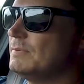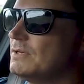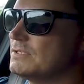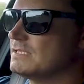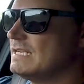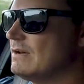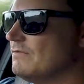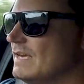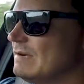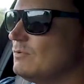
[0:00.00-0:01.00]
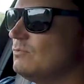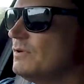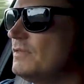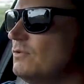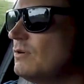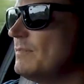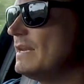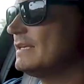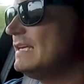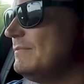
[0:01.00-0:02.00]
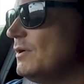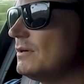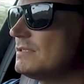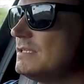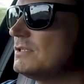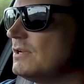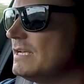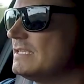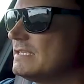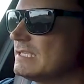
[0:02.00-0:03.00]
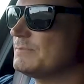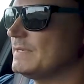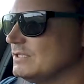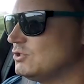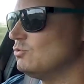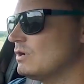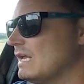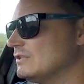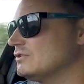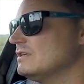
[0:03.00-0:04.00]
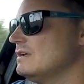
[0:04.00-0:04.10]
because it's now available with an automatic gearbox. It's got a 6-speed dual clutch.